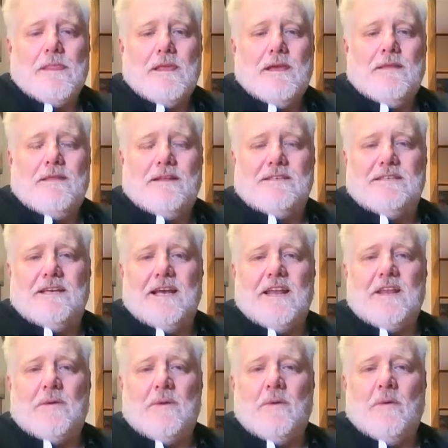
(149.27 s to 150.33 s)
And then
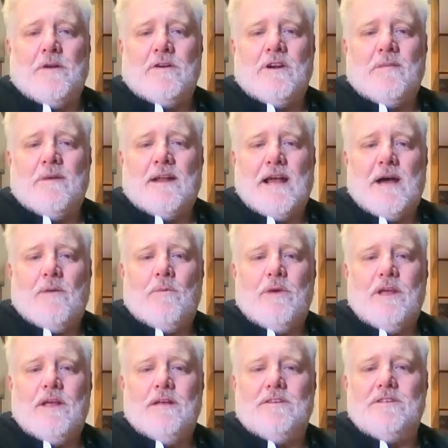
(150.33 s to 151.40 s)
together we wondered about how
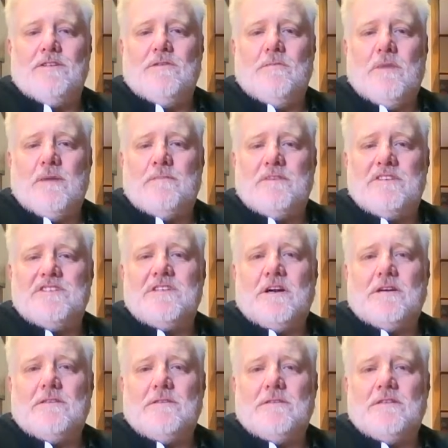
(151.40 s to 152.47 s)
we too might be
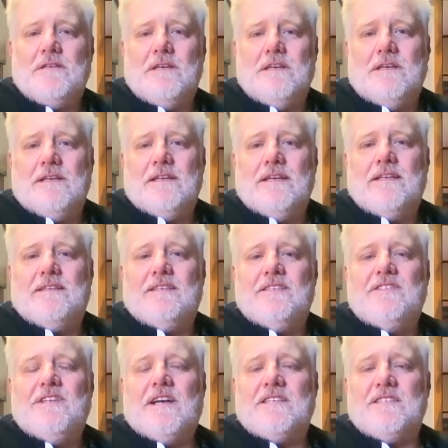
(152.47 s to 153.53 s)
startled into
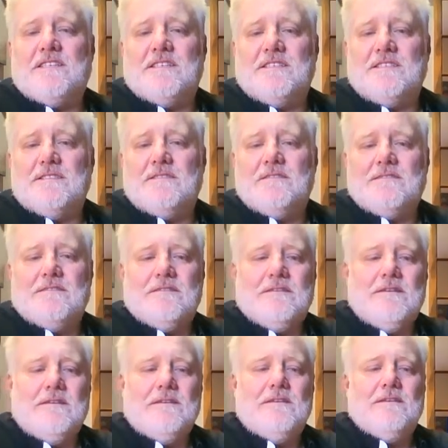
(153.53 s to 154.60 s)
justice.
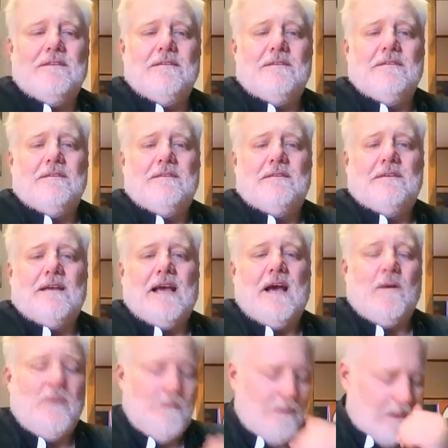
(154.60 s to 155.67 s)

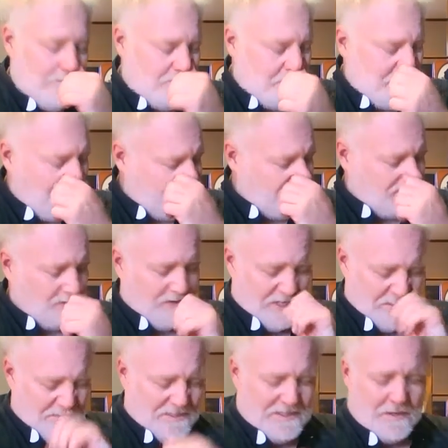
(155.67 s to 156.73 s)
How we might prepare for
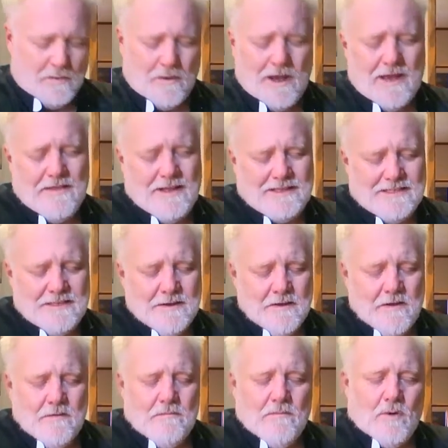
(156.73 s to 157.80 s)
Christmas in a way that's
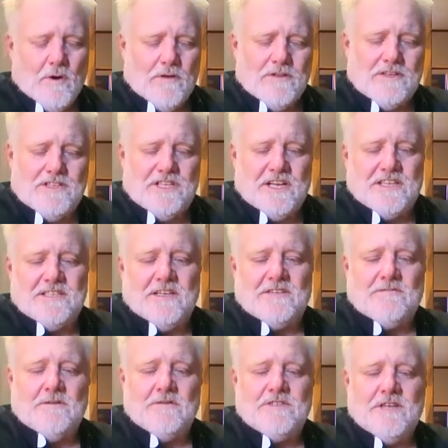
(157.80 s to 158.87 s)
more than
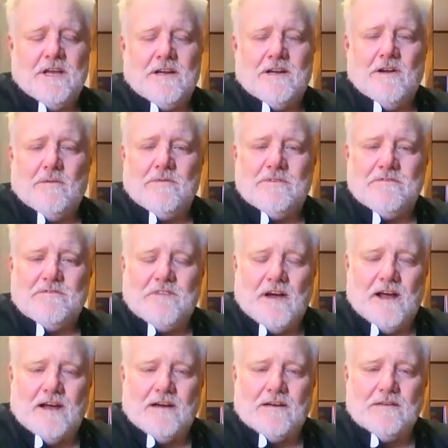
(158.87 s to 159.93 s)
chestnuts roasting on an open
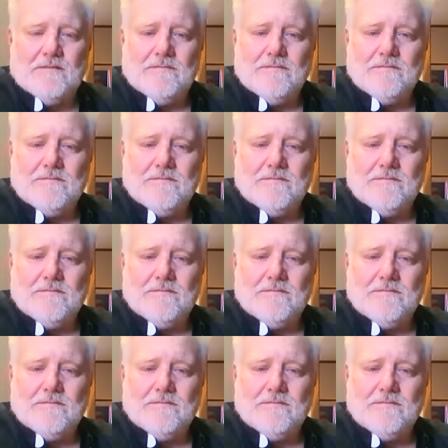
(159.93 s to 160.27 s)
fire,